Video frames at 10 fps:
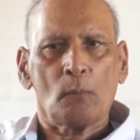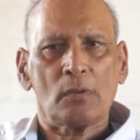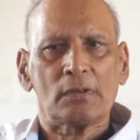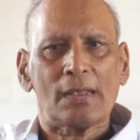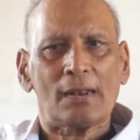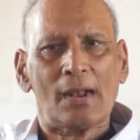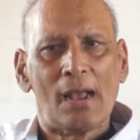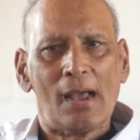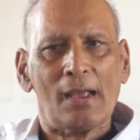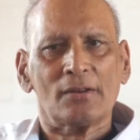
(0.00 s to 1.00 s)
So there
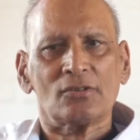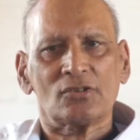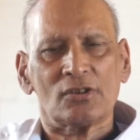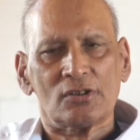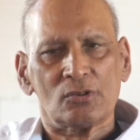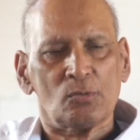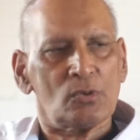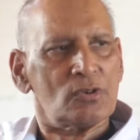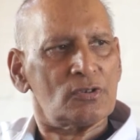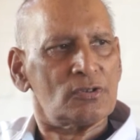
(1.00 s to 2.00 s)
are such
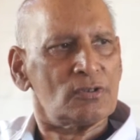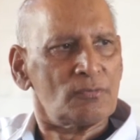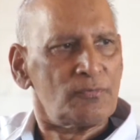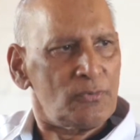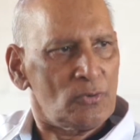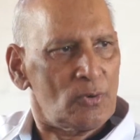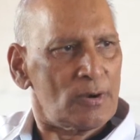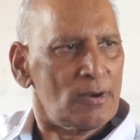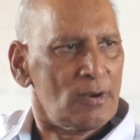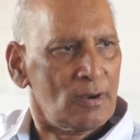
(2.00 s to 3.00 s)
words,
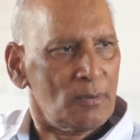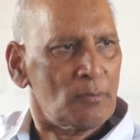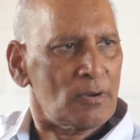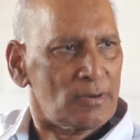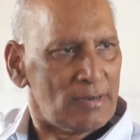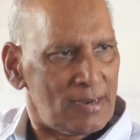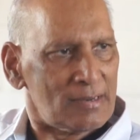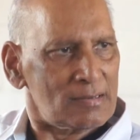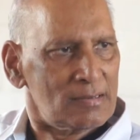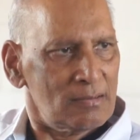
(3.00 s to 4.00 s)
fewer in number,
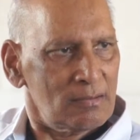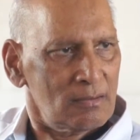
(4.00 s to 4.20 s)
yes.